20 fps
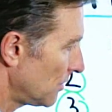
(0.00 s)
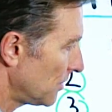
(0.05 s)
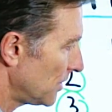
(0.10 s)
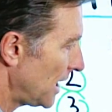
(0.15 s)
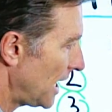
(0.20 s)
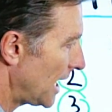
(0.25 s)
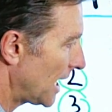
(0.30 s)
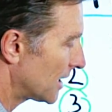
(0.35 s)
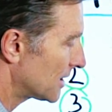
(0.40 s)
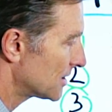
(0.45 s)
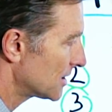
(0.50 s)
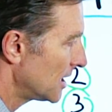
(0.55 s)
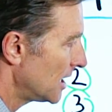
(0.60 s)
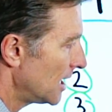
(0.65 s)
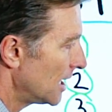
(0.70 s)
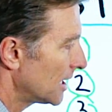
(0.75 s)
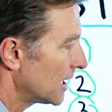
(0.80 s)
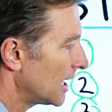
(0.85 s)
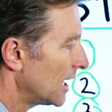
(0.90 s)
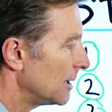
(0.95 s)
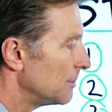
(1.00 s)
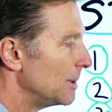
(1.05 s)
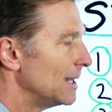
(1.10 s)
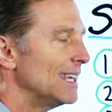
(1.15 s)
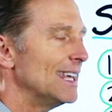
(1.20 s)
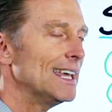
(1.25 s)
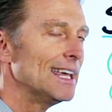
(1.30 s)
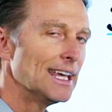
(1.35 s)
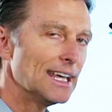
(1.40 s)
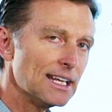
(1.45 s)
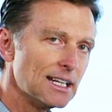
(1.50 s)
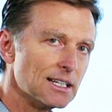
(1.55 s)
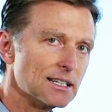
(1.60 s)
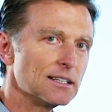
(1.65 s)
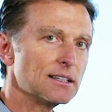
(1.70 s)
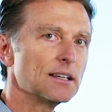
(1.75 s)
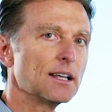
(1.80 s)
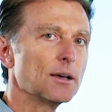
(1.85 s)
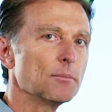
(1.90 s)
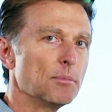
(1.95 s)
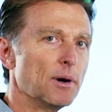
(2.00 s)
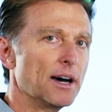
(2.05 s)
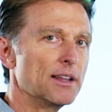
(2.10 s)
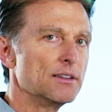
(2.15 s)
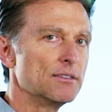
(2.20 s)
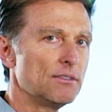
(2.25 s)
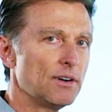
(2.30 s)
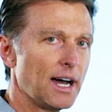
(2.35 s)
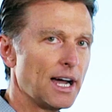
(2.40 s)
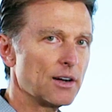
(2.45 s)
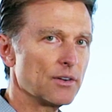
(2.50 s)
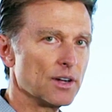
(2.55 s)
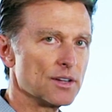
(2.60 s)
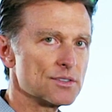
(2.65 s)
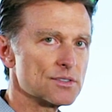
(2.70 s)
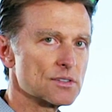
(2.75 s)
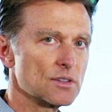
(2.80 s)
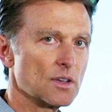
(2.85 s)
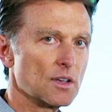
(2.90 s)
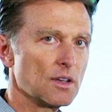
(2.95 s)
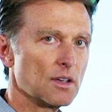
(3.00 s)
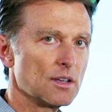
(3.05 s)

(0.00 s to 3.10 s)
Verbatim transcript: flags can be hidden by the virus.